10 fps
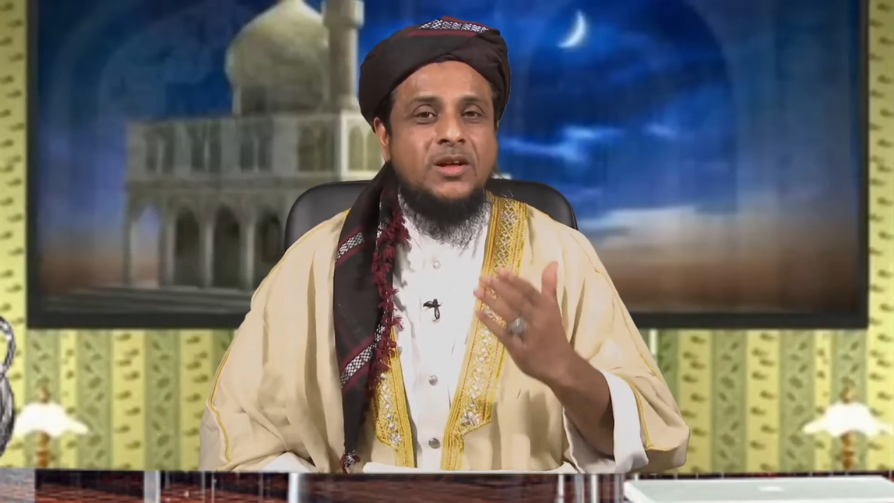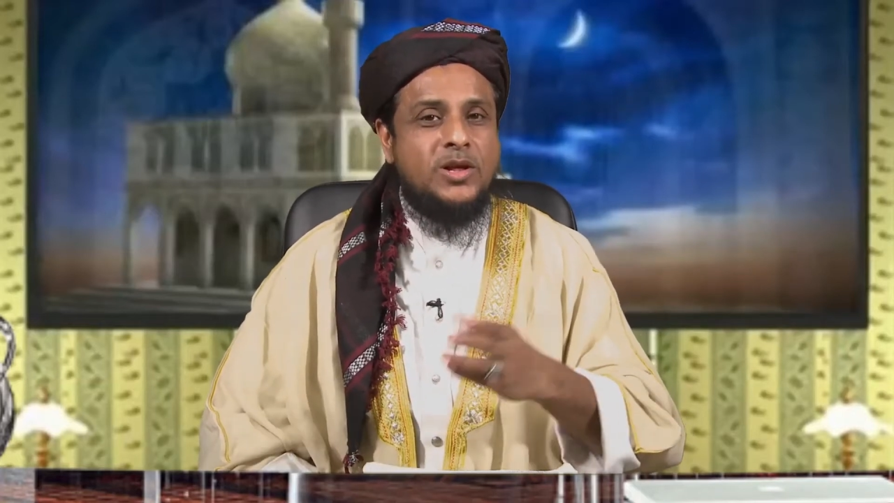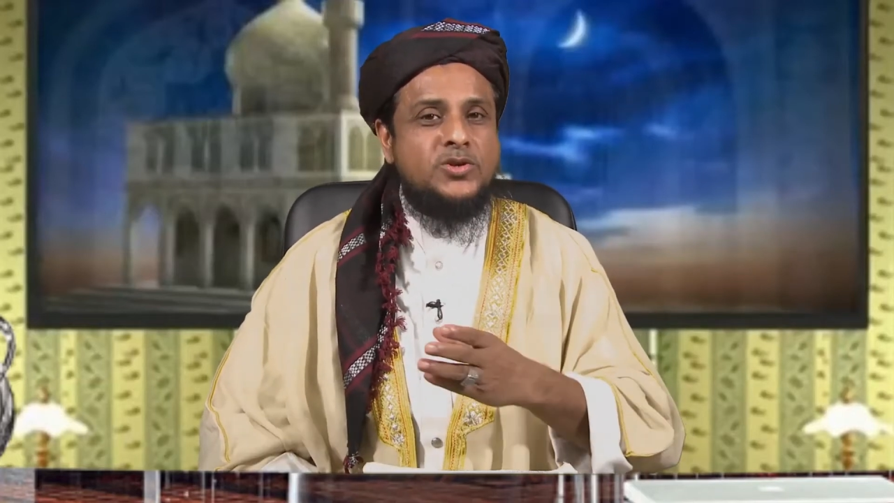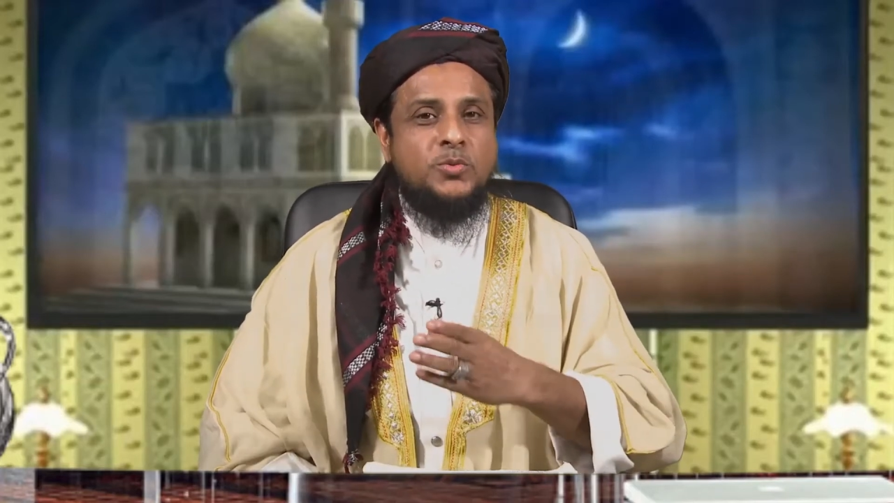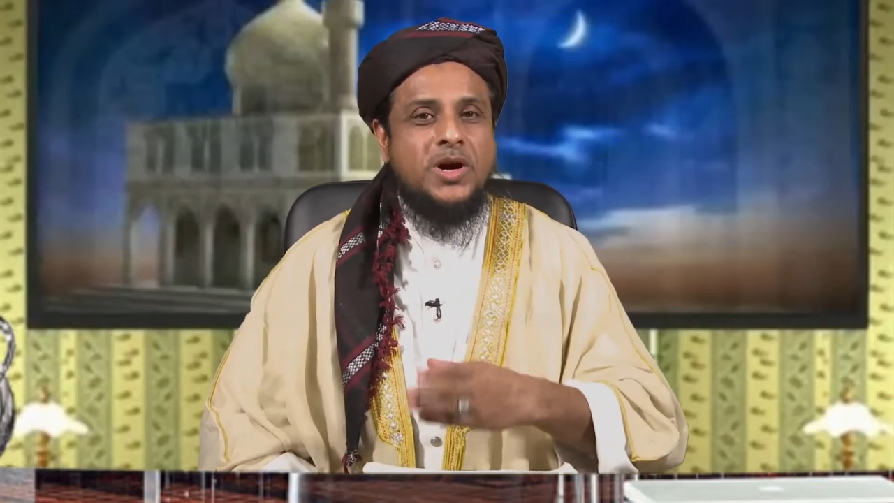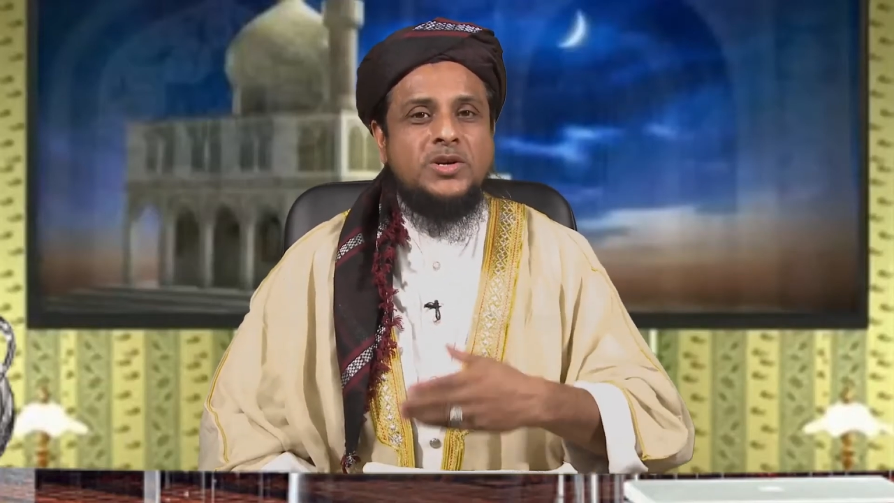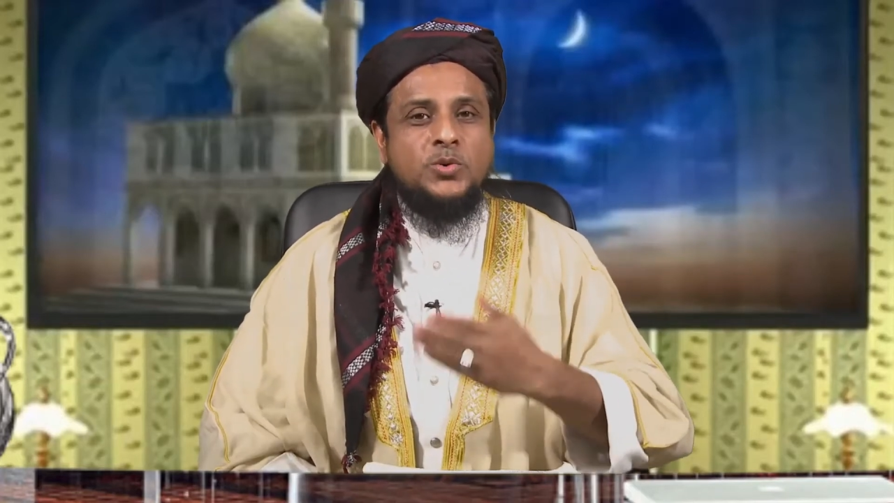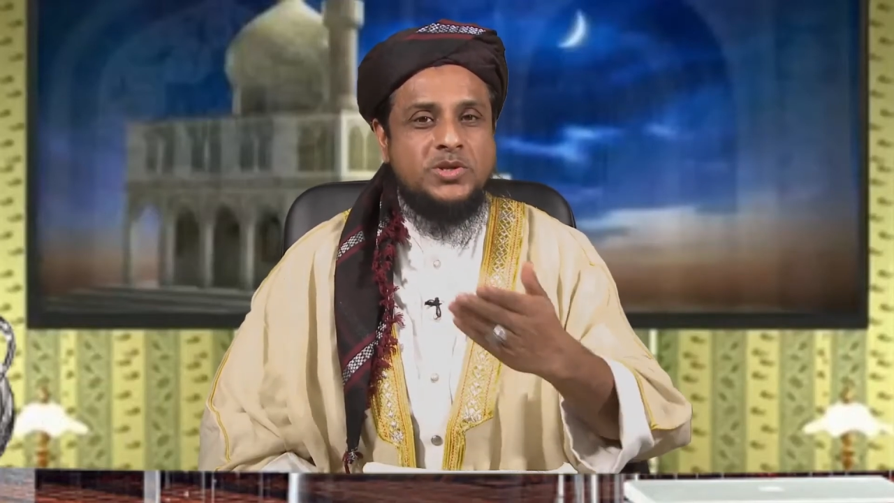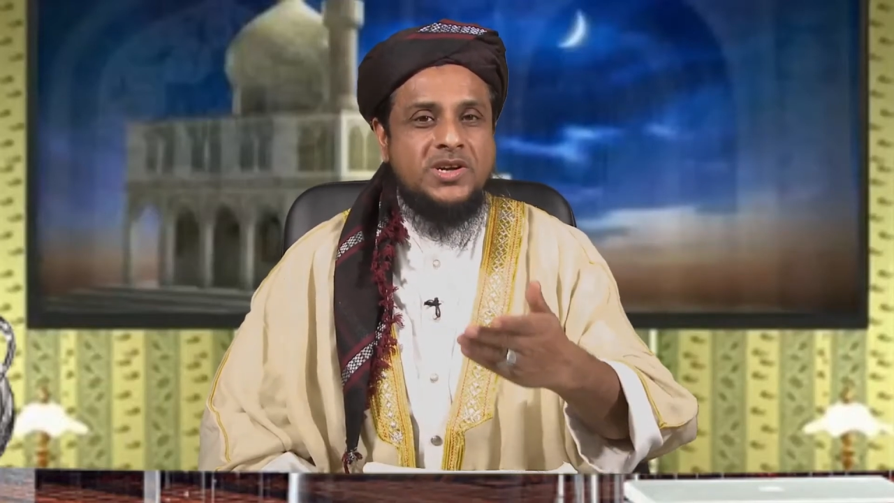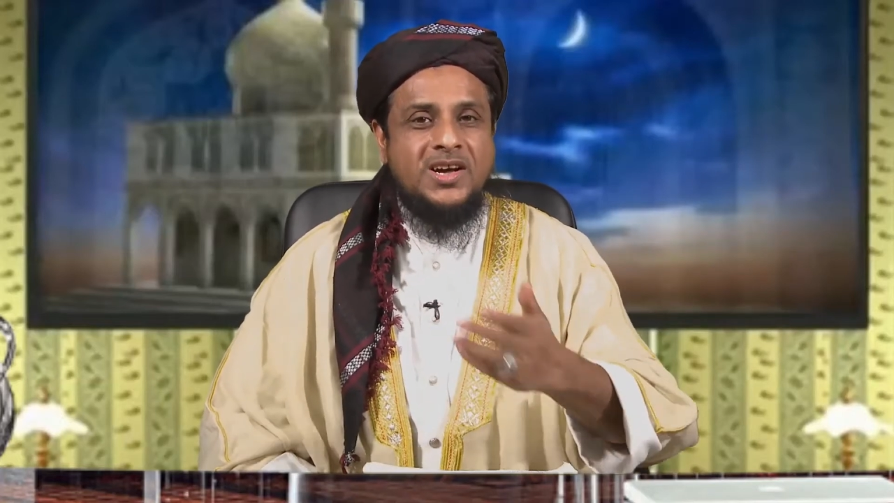Allah subhanahu
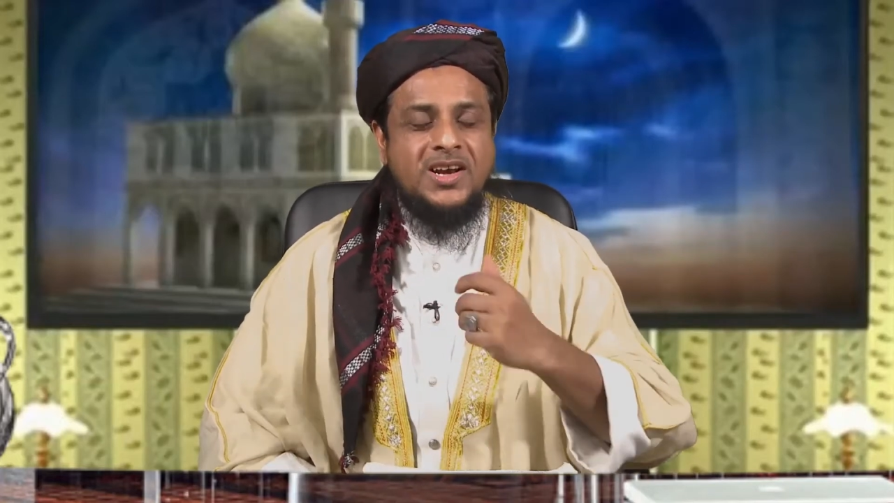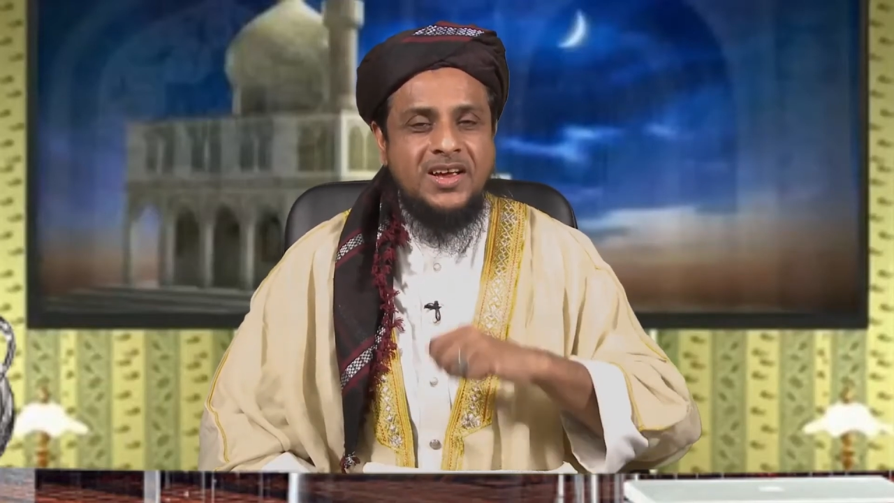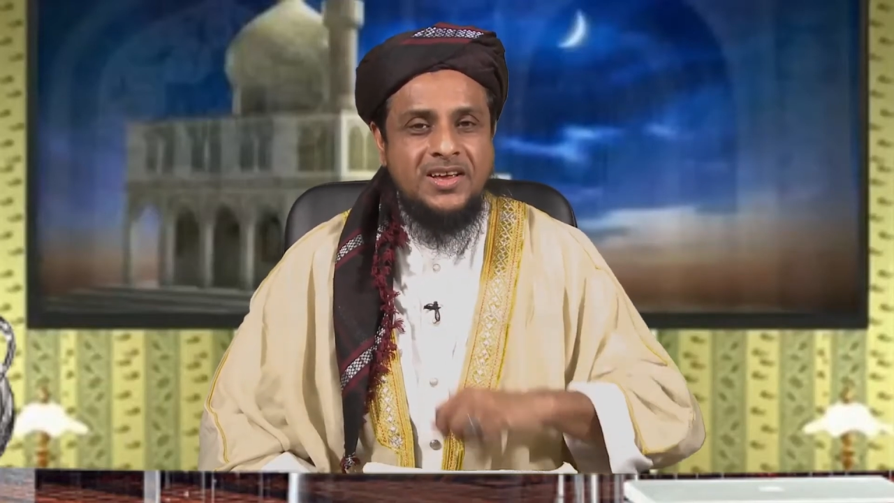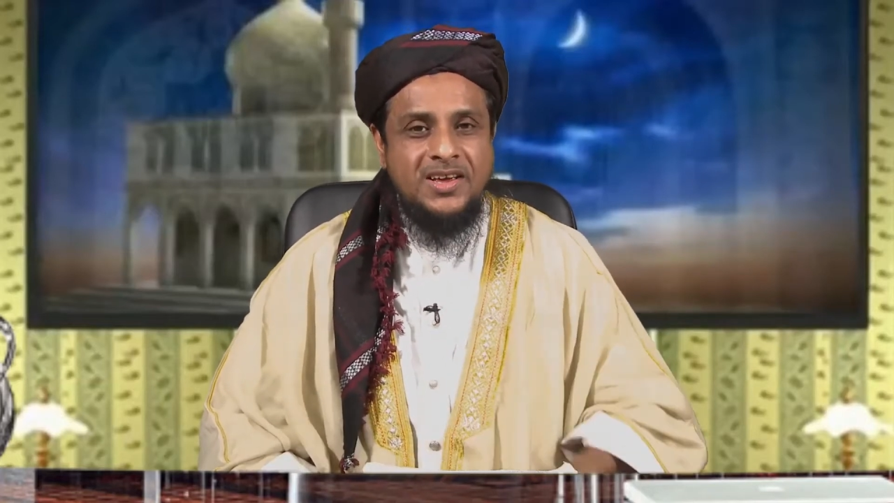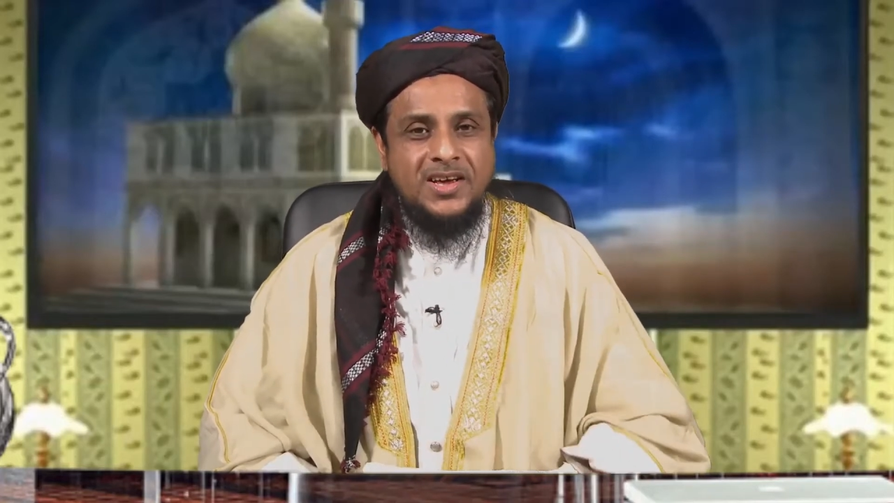wa ta'ala